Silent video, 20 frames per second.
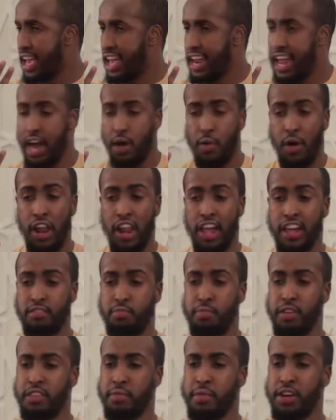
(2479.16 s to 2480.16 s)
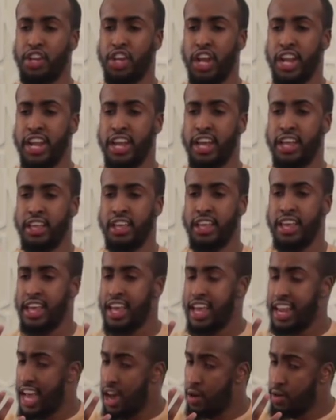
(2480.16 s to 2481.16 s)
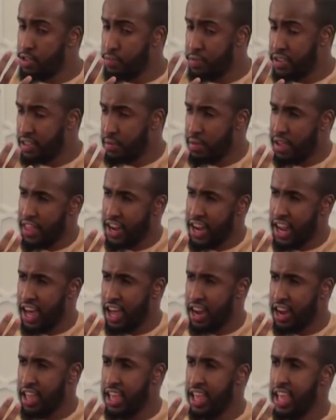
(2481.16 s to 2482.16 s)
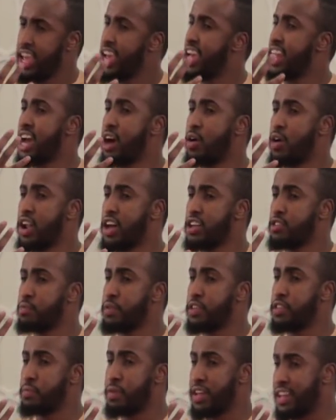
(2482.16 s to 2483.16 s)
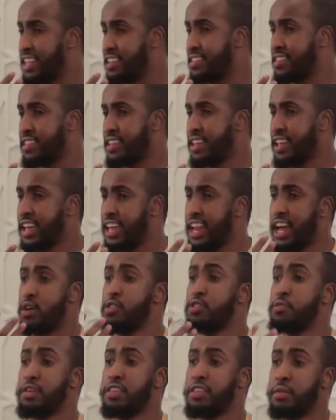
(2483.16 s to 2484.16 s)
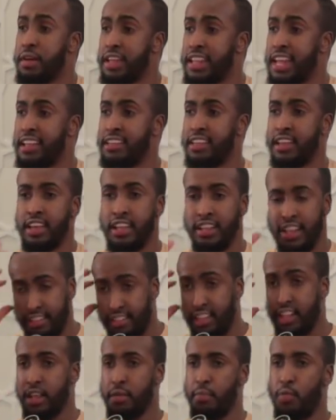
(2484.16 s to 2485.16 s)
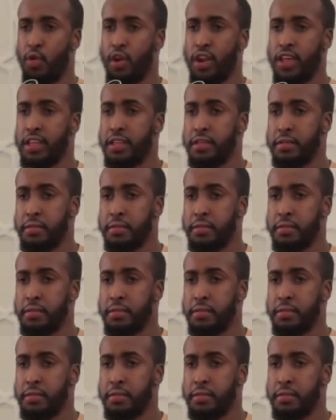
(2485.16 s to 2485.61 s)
And how Allah speaks about Jannah, and how He speaks about the Nar, and how Allah speaks about this, and how He speaks about that. That's tadabbur.